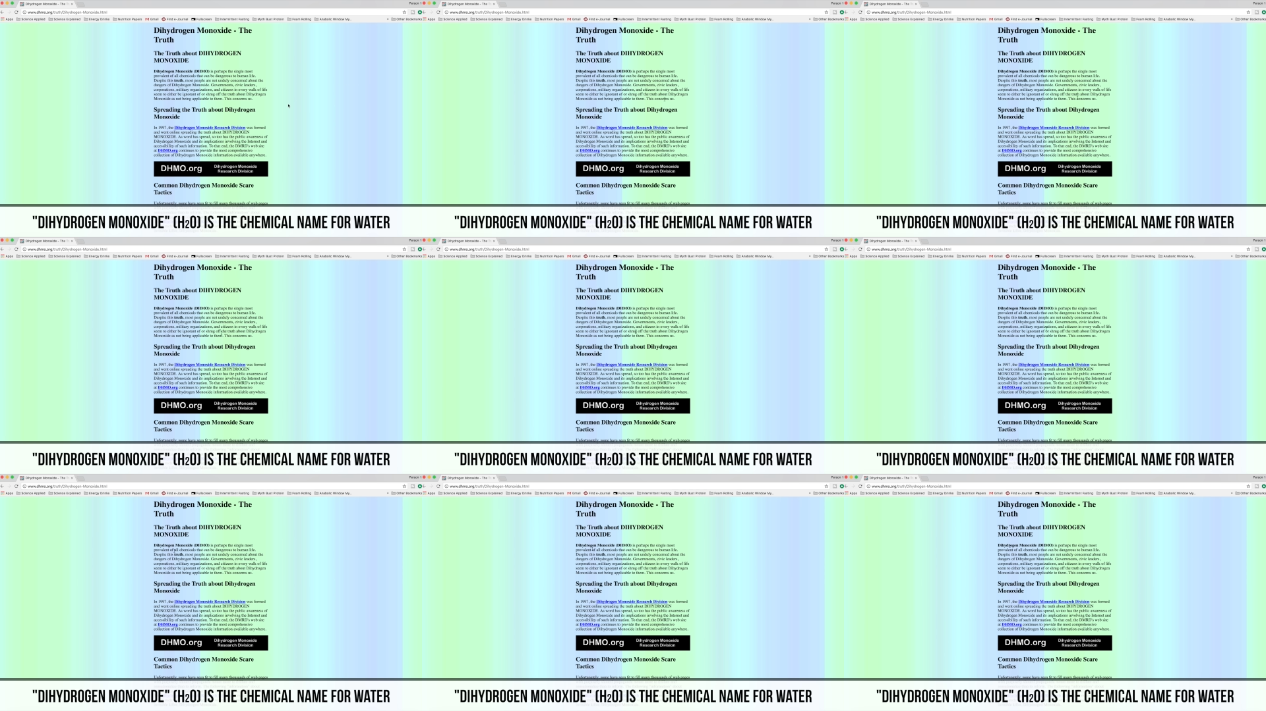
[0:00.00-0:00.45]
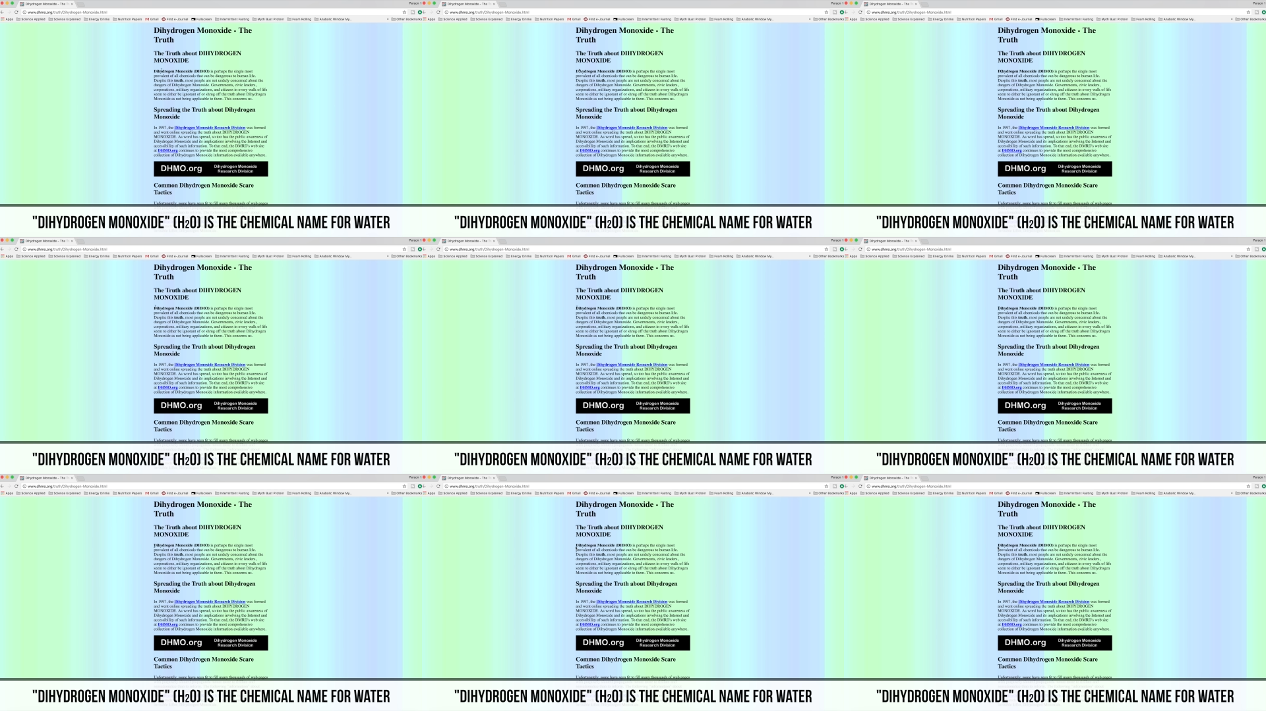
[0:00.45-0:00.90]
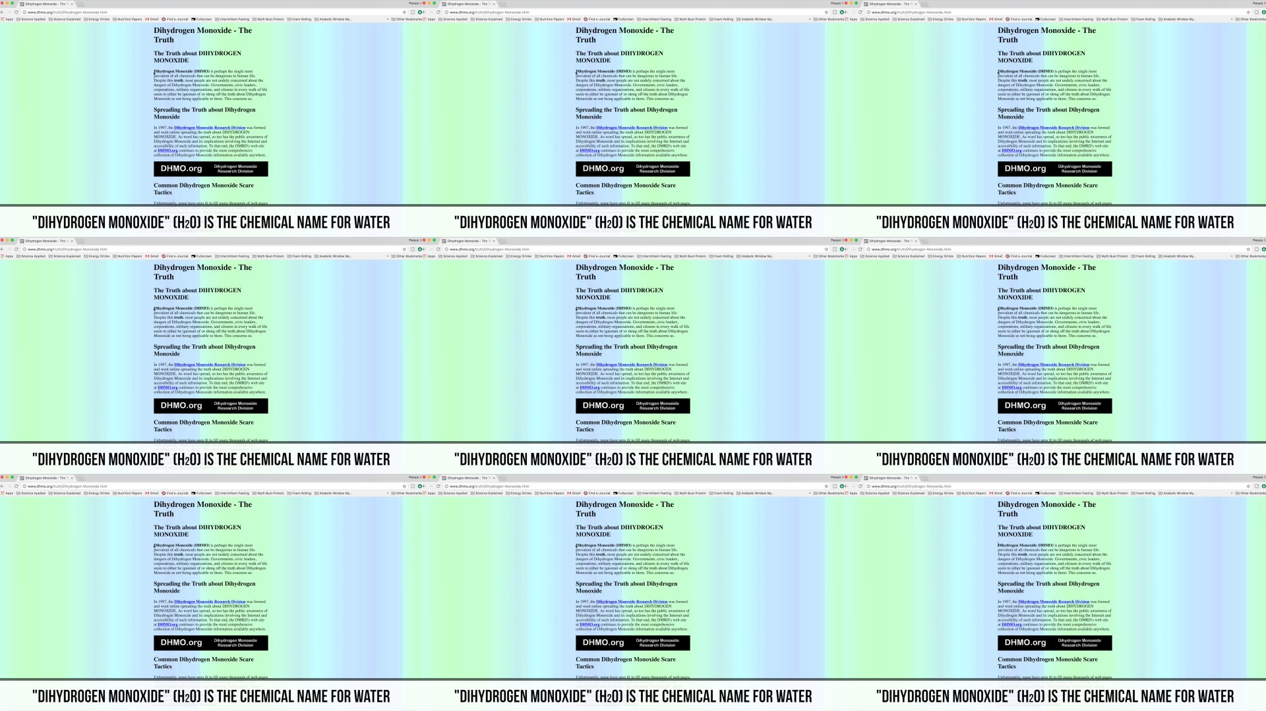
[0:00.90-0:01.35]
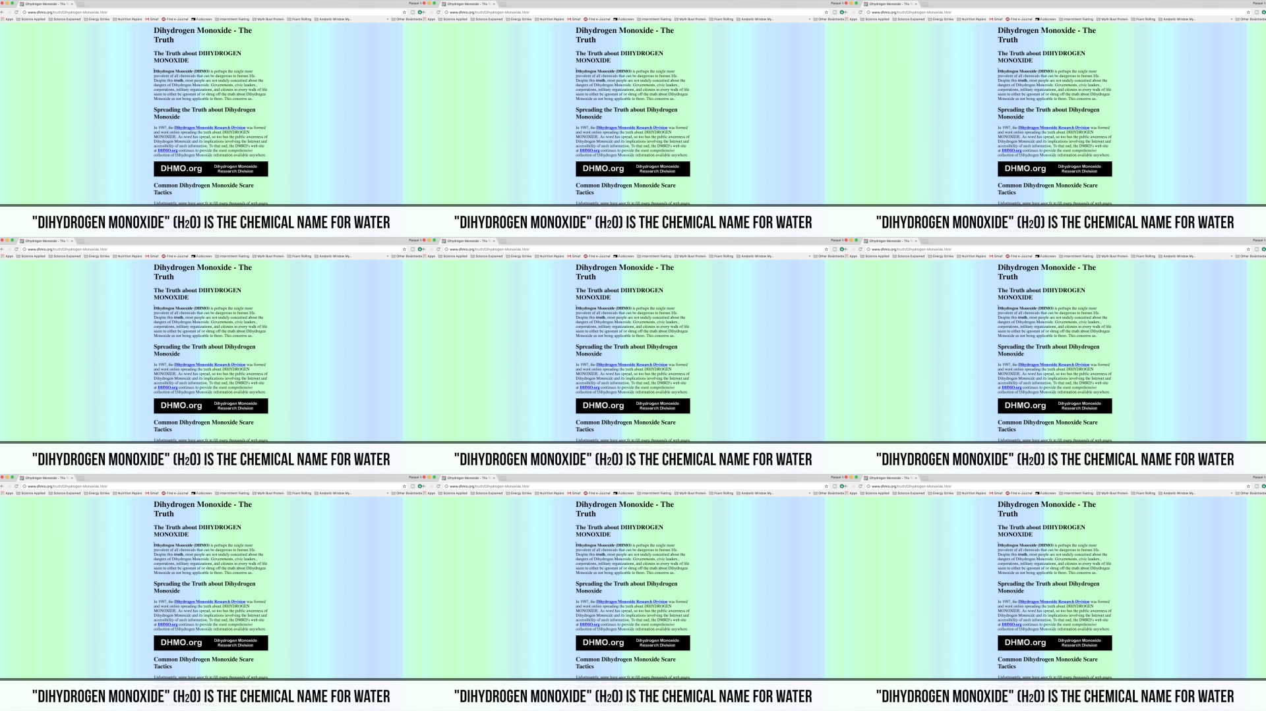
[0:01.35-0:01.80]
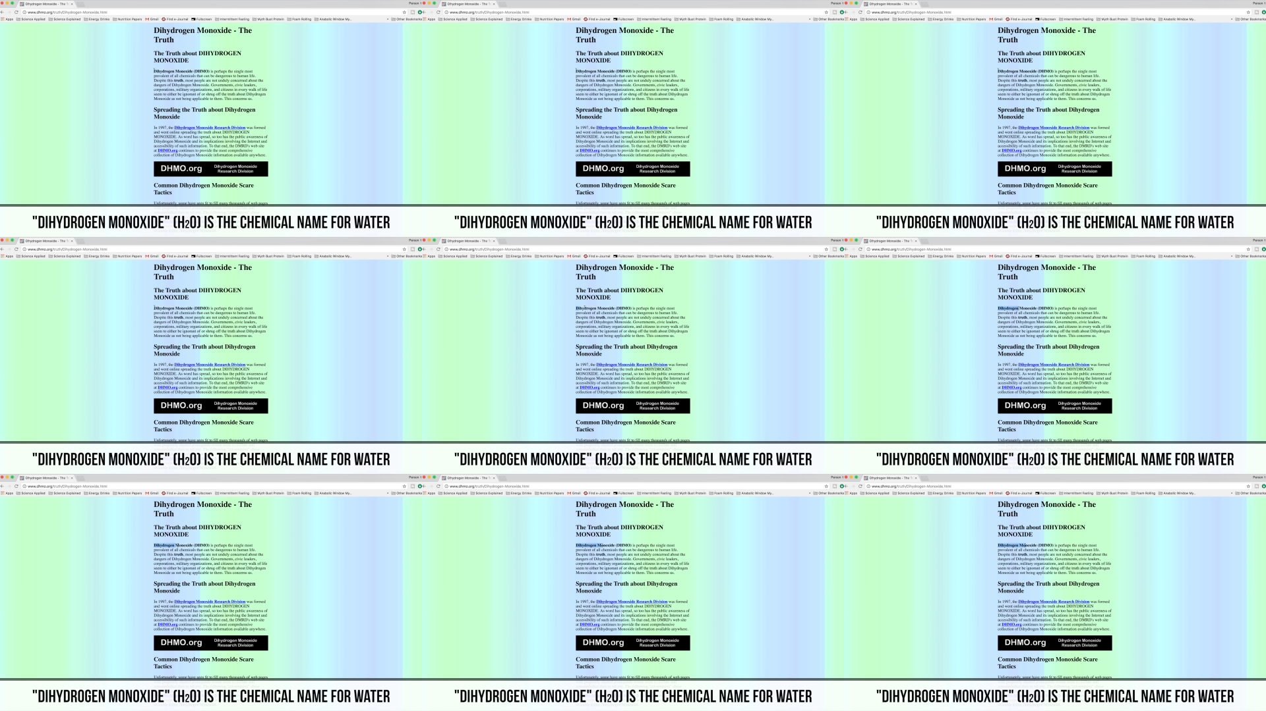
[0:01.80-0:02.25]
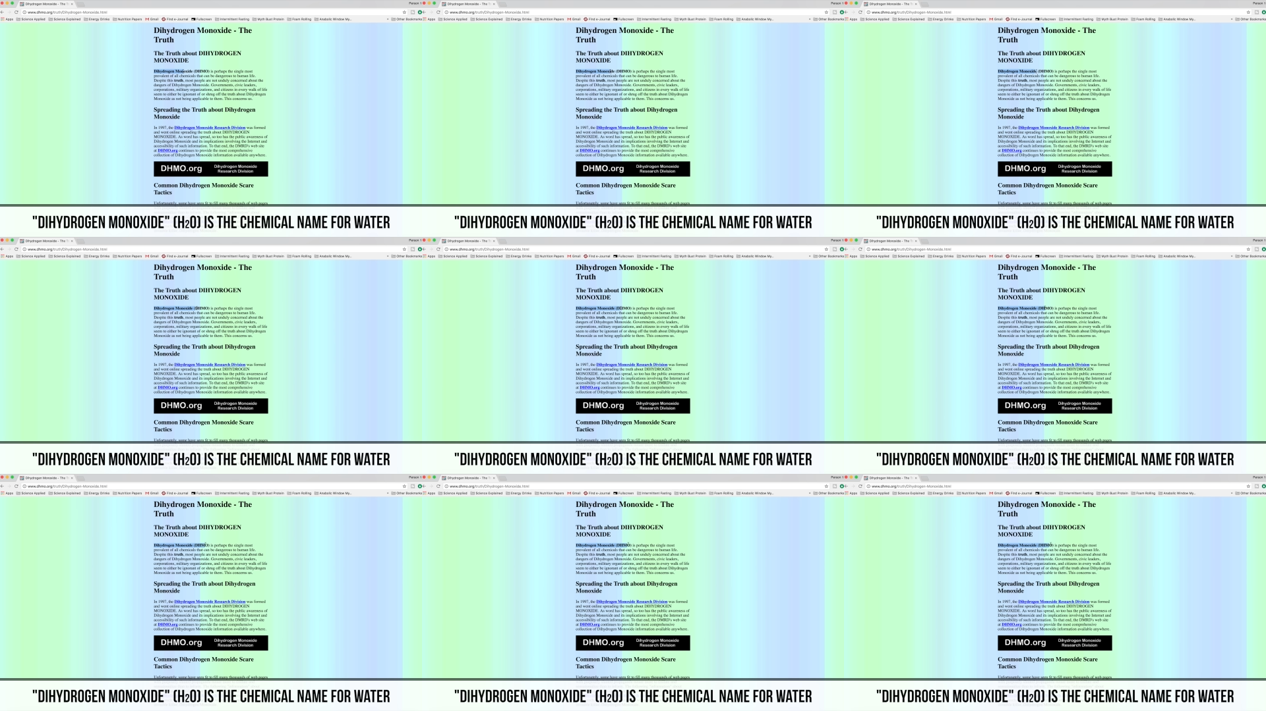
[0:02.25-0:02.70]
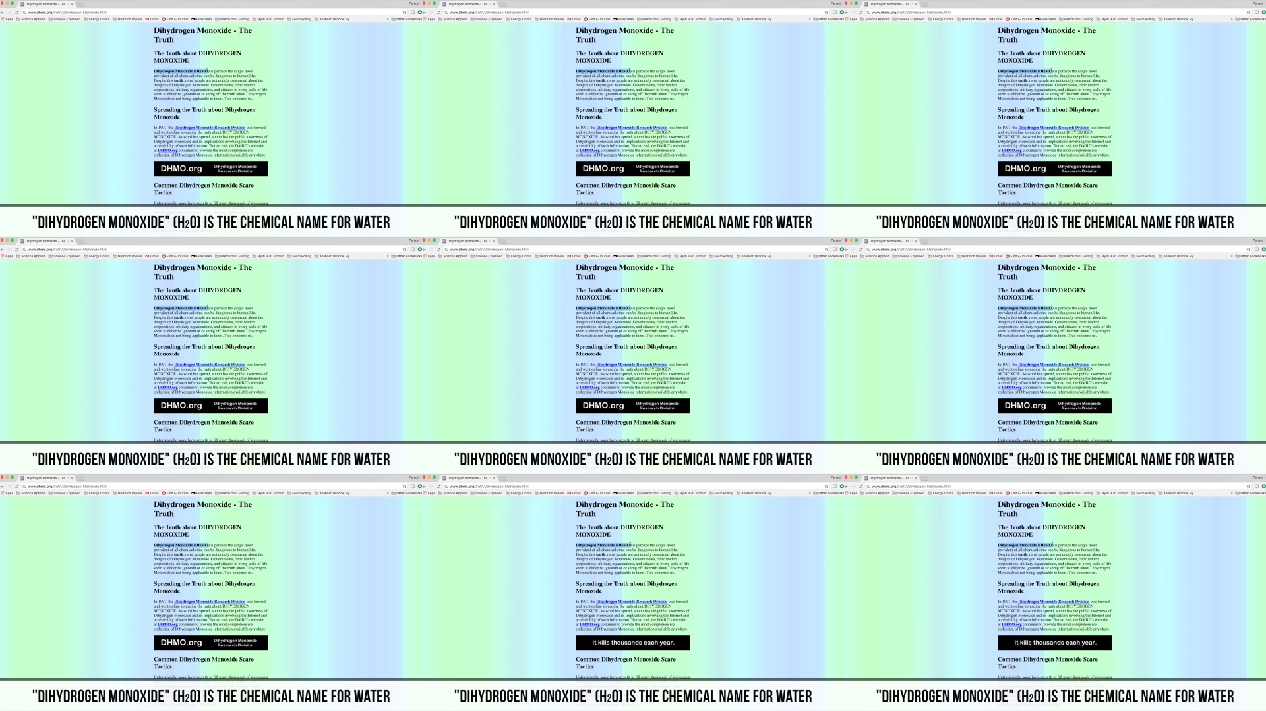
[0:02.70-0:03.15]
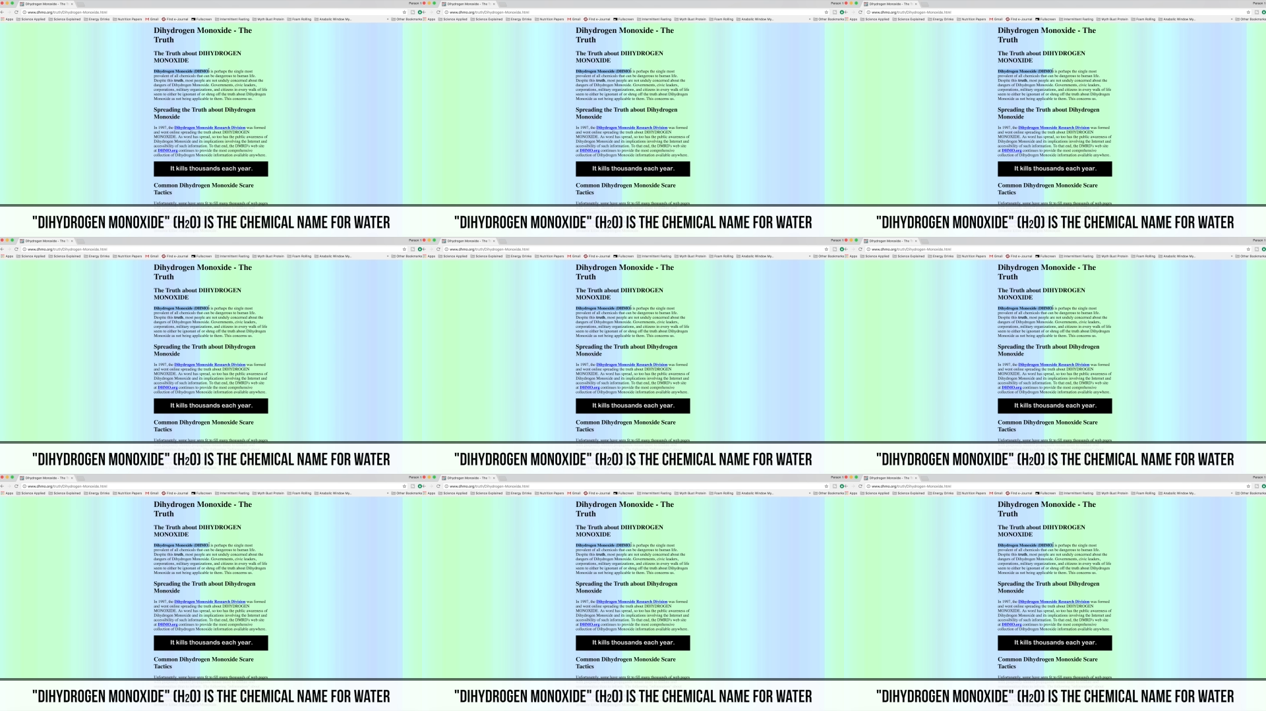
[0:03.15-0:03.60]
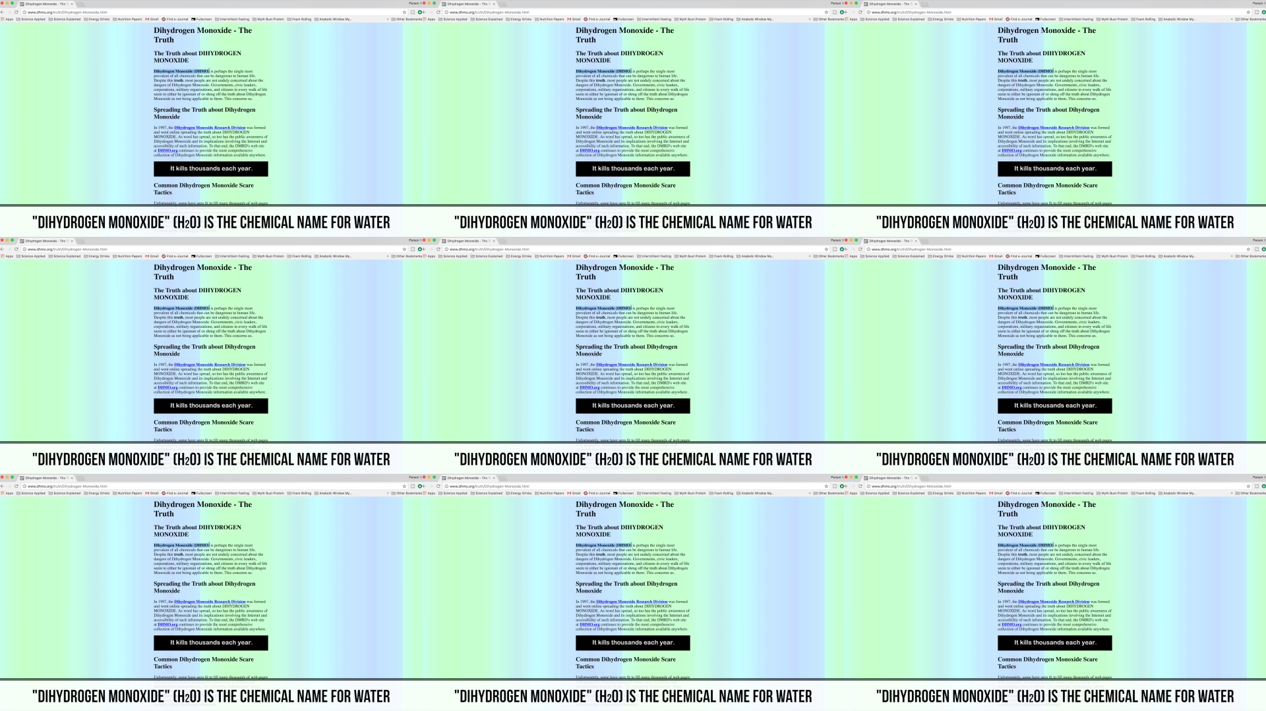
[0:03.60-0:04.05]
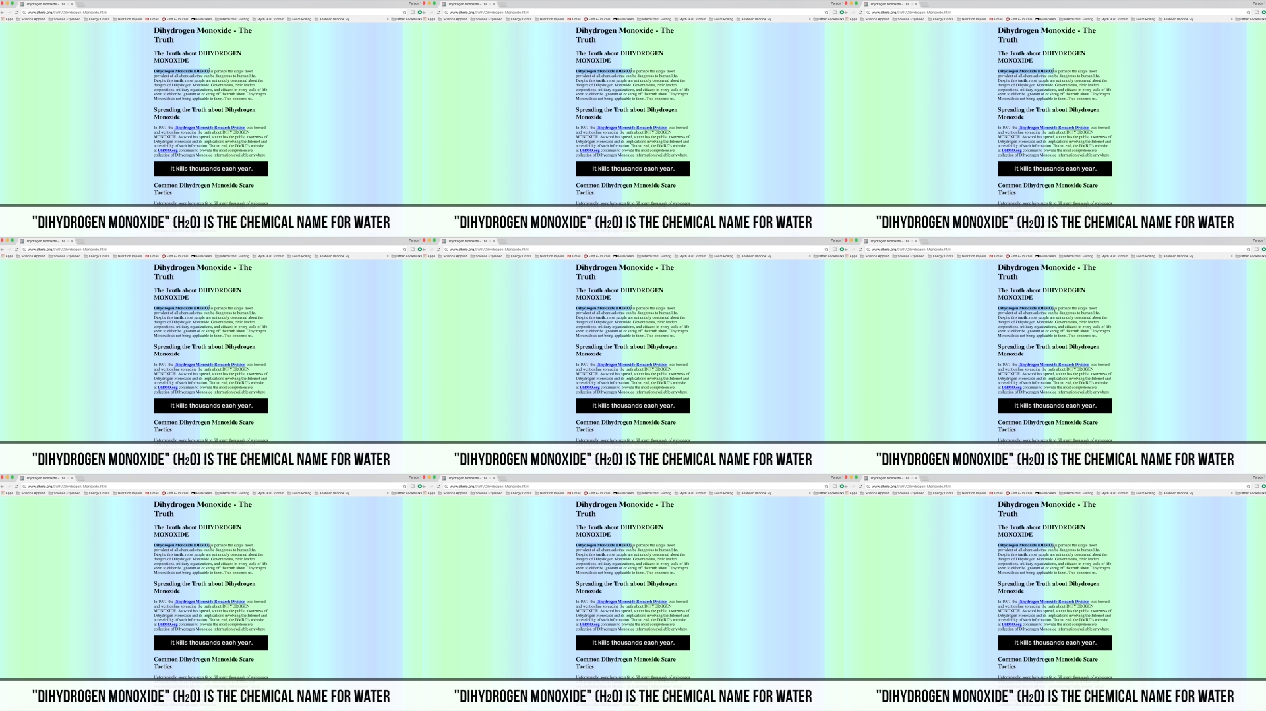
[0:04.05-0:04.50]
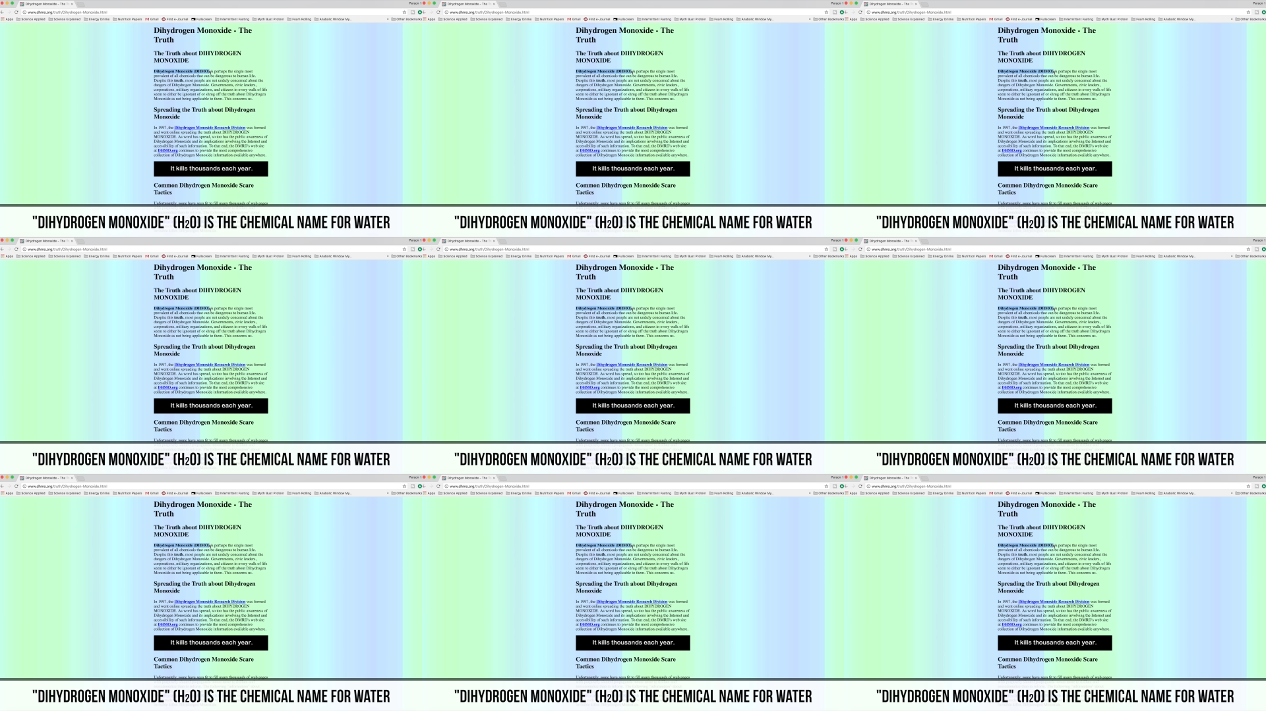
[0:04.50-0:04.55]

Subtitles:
Nobody's mouth can be seen.